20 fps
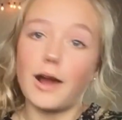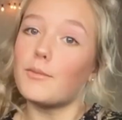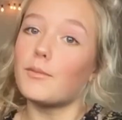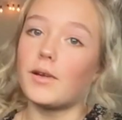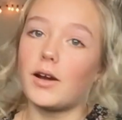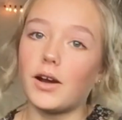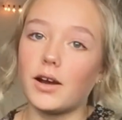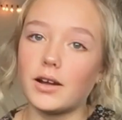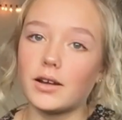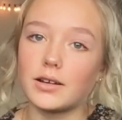I'm
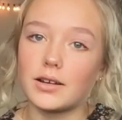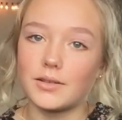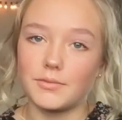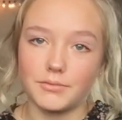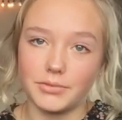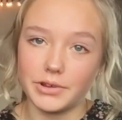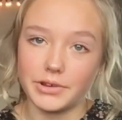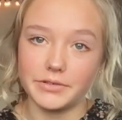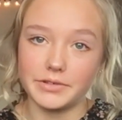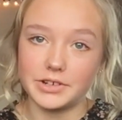not
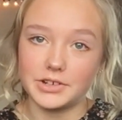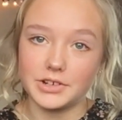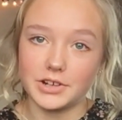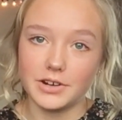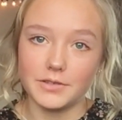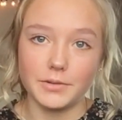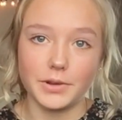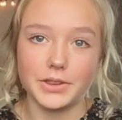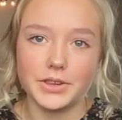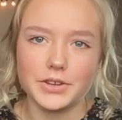completely
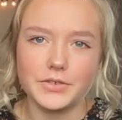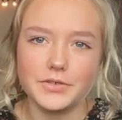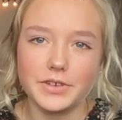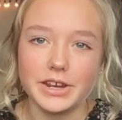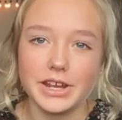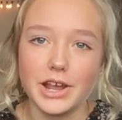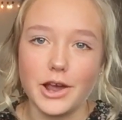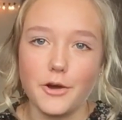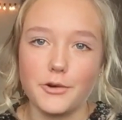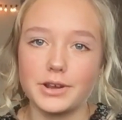sure what this
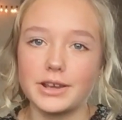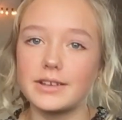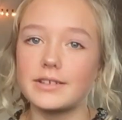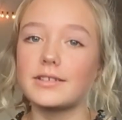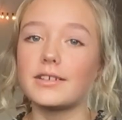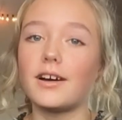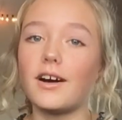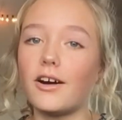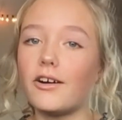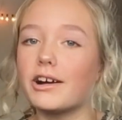video
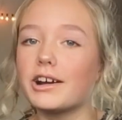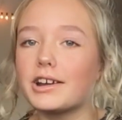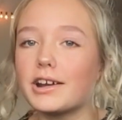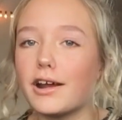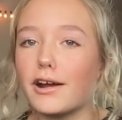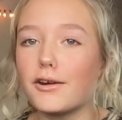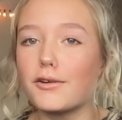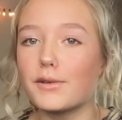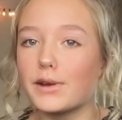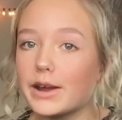is. All I
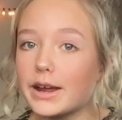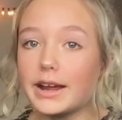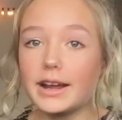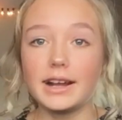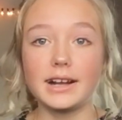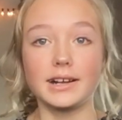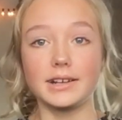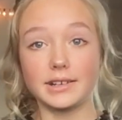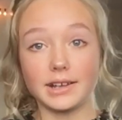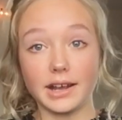know
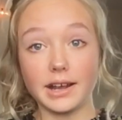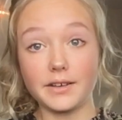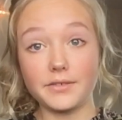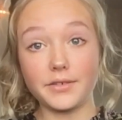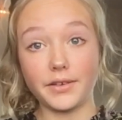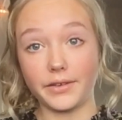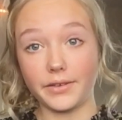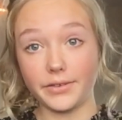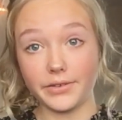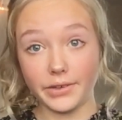is I have
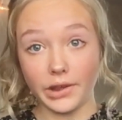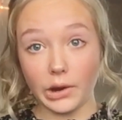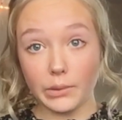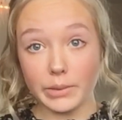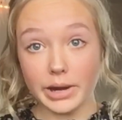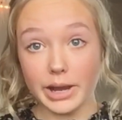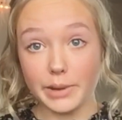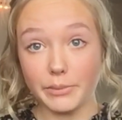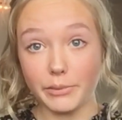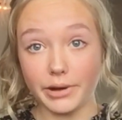so
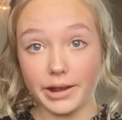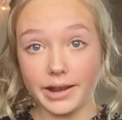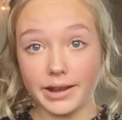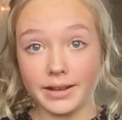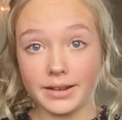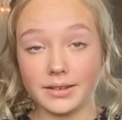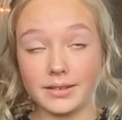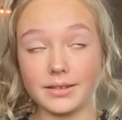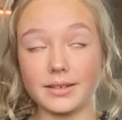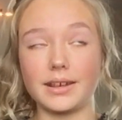many
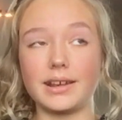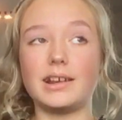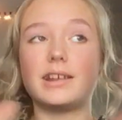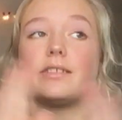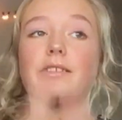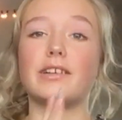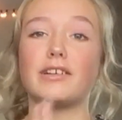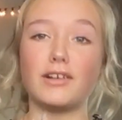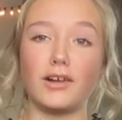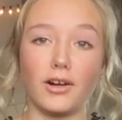plants
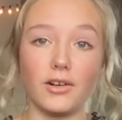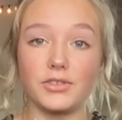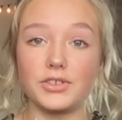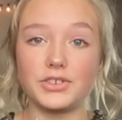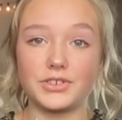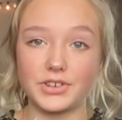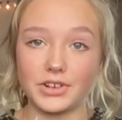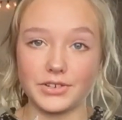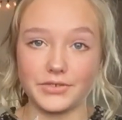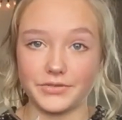and they all
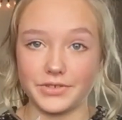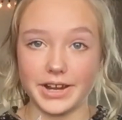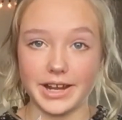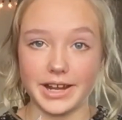deserve